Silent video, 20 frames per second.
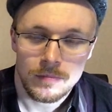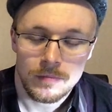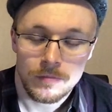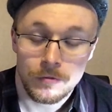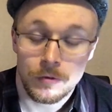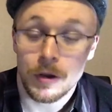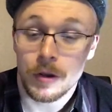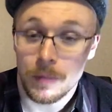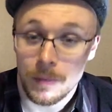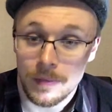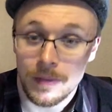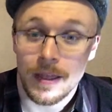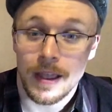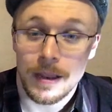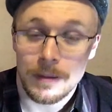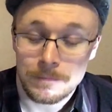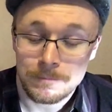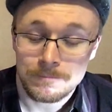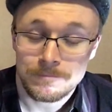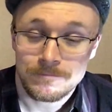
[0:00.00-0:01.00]

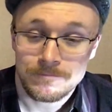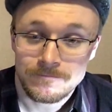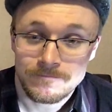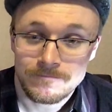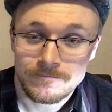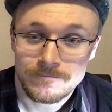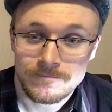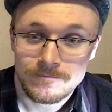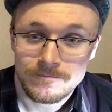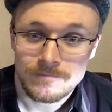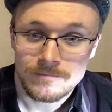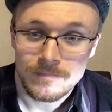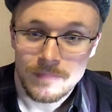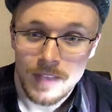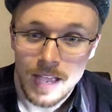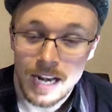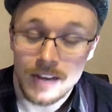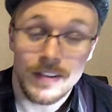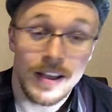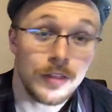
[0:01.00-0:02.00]
frequently
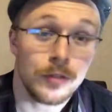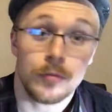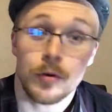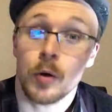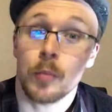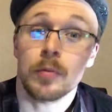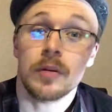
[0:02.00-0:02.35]
and have had the real